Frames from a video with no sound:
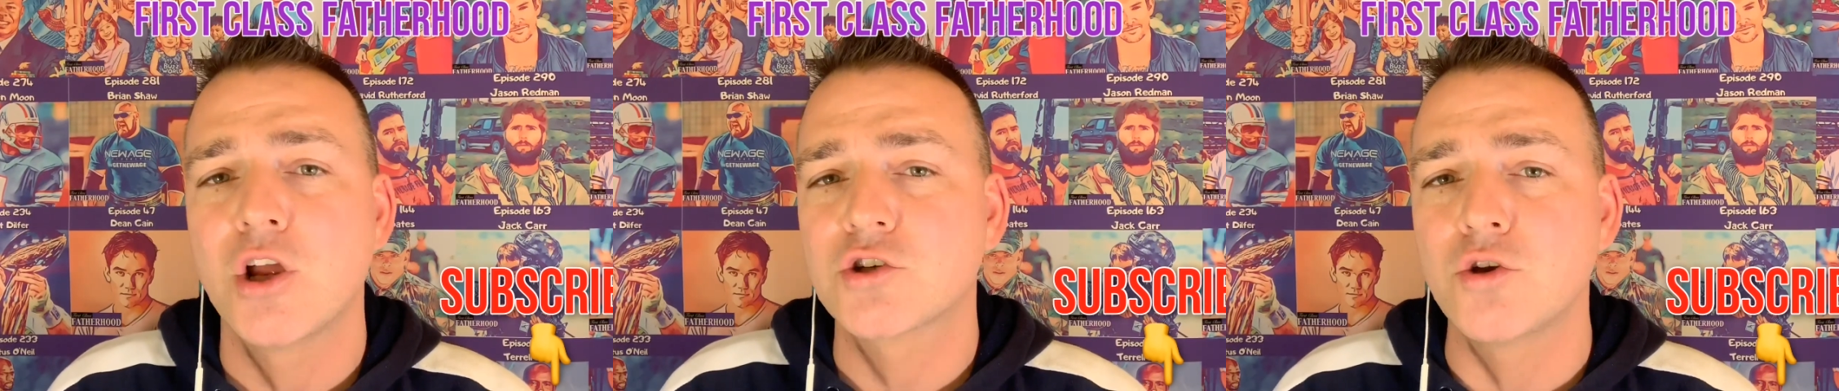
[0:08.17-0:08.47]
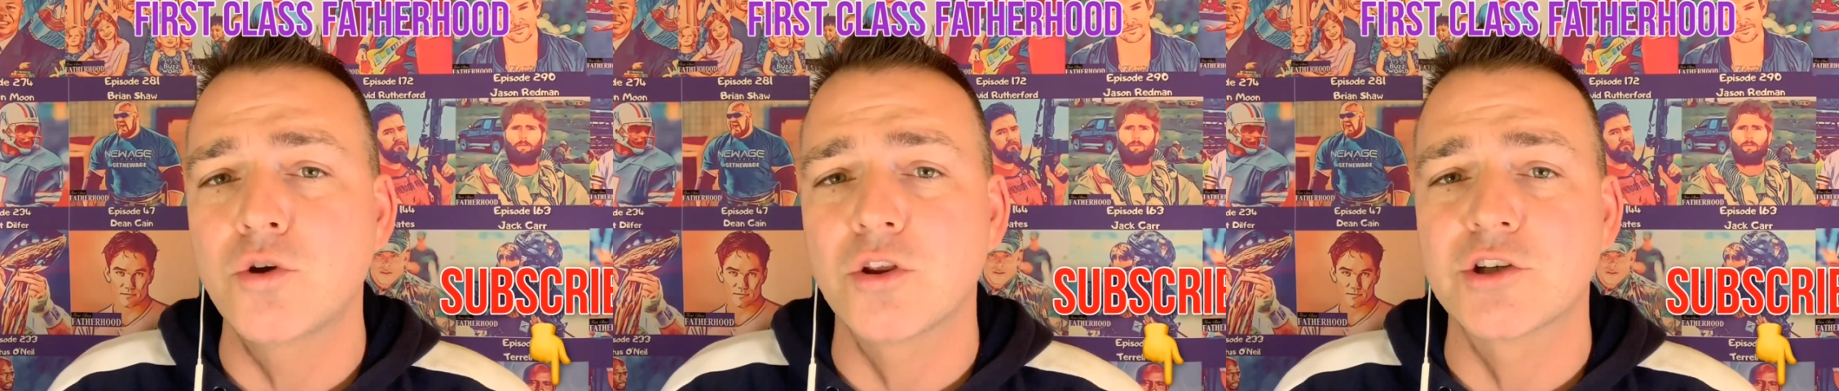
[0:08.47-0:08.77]
Speaker 1: so
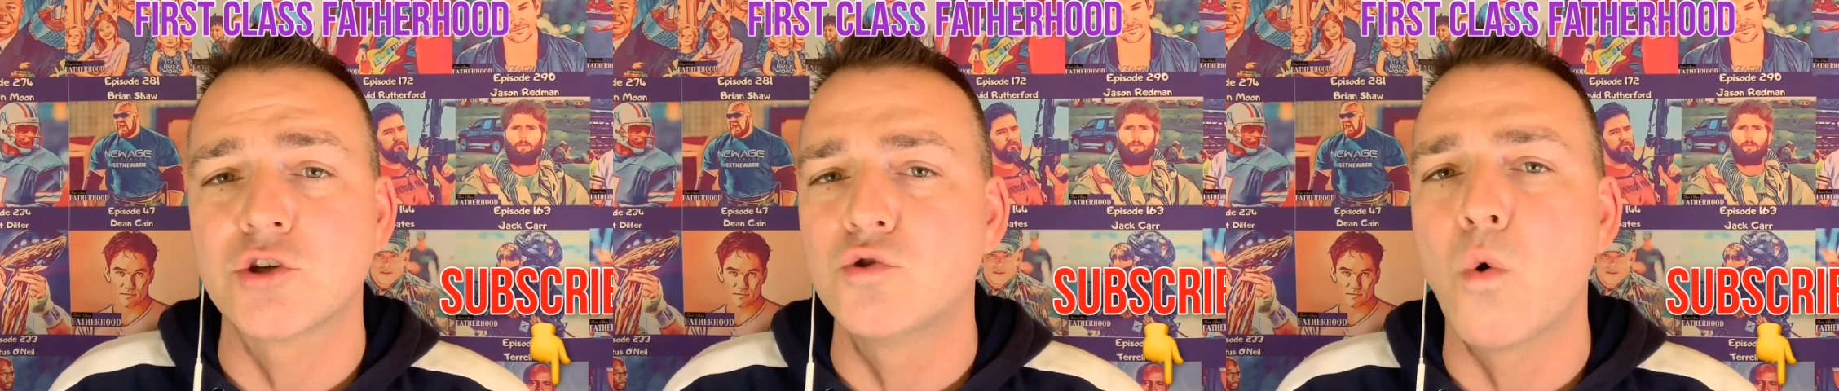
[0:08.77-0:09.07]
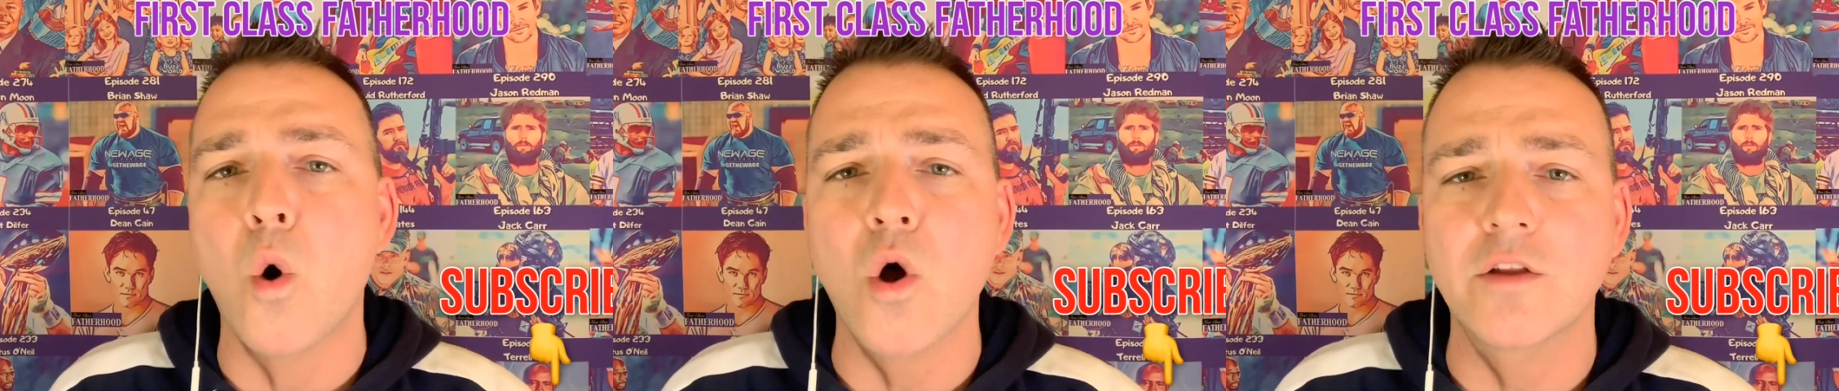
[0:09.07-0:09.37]
you can listen to
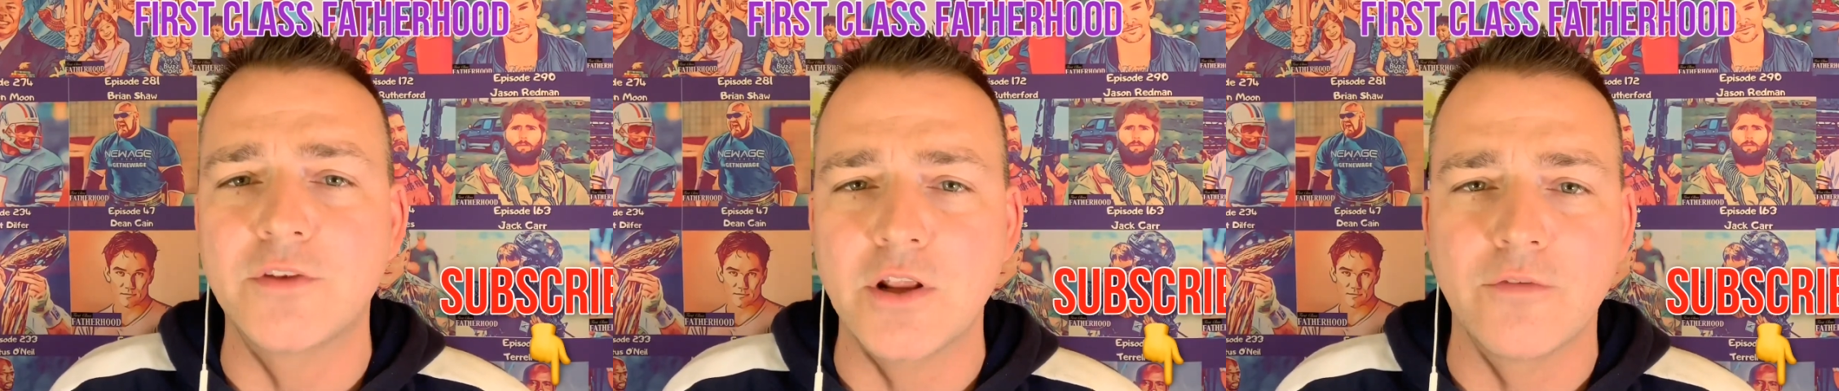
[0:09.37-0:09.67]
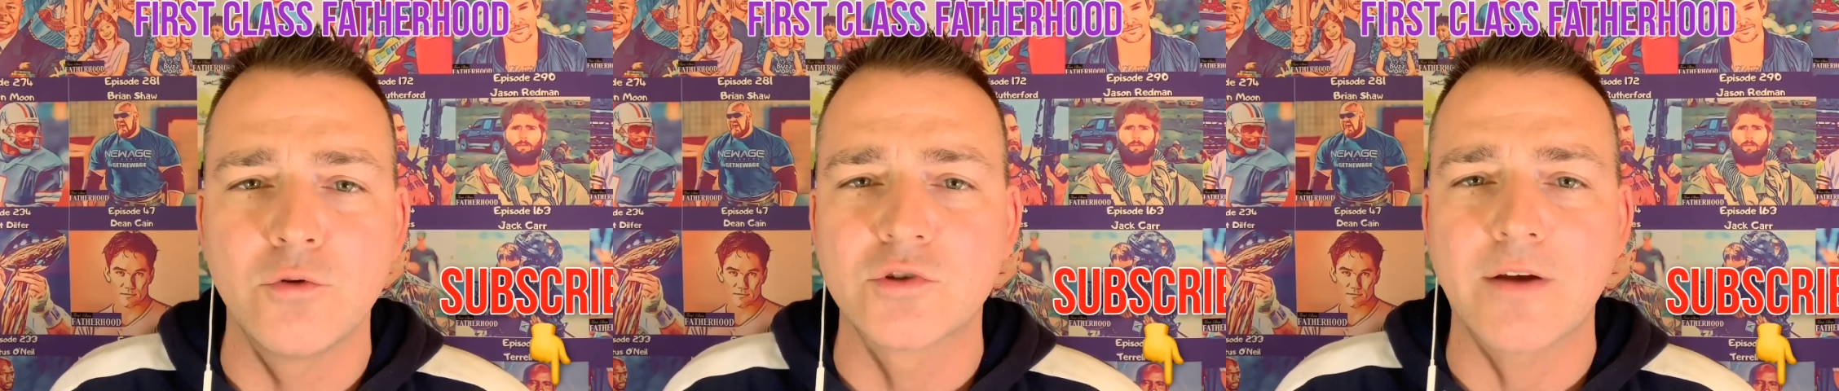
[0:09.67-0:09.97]
all of the
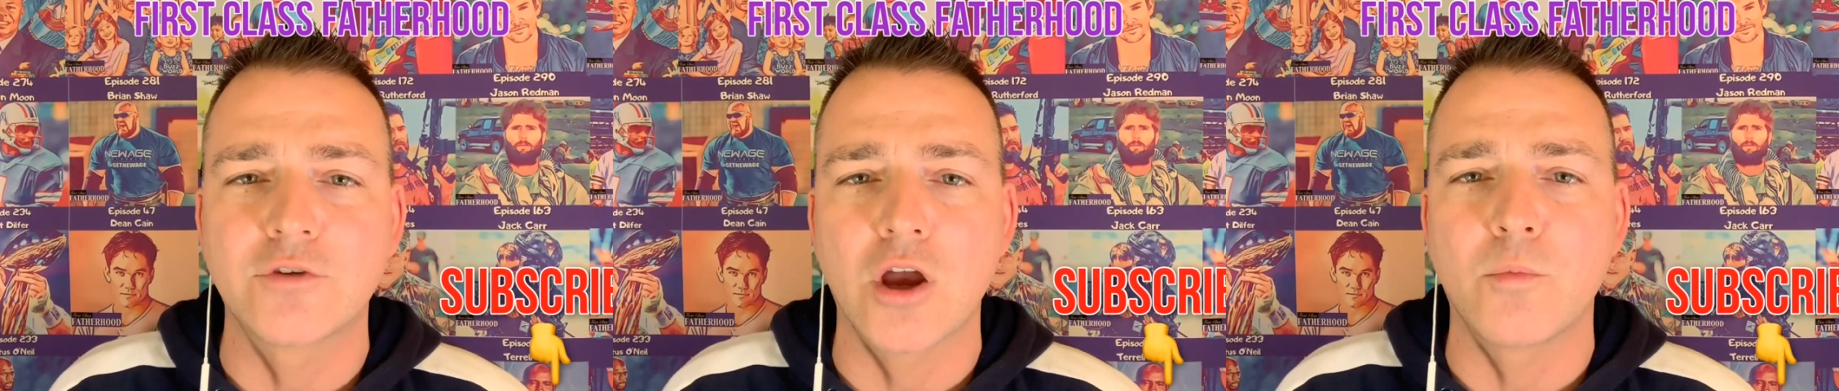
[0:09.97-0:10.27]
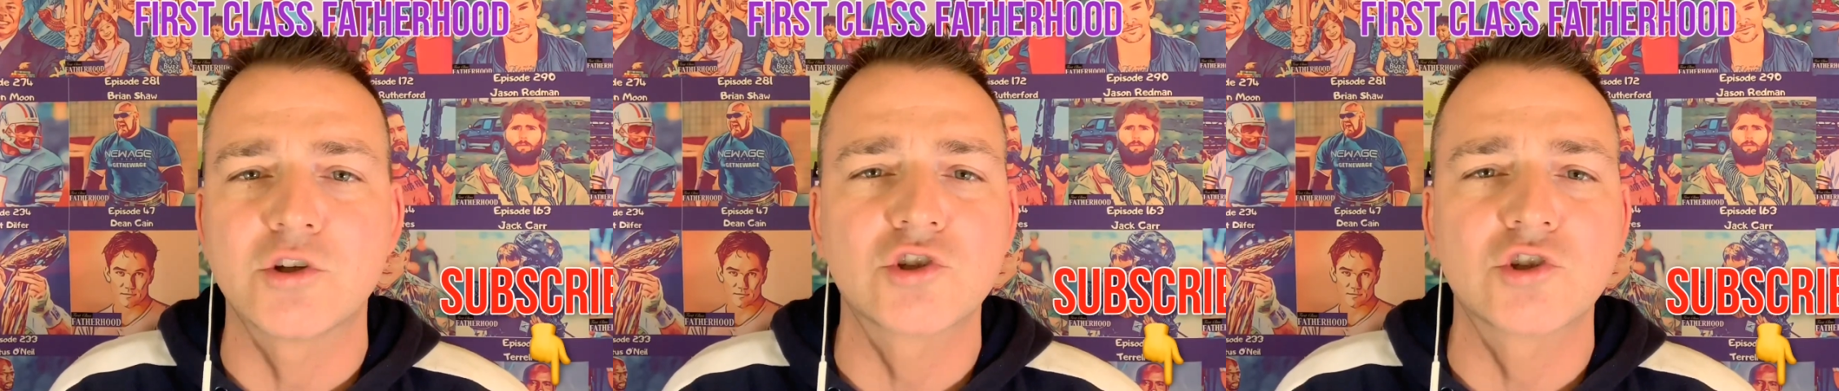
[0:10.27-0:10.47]
interviews I've done with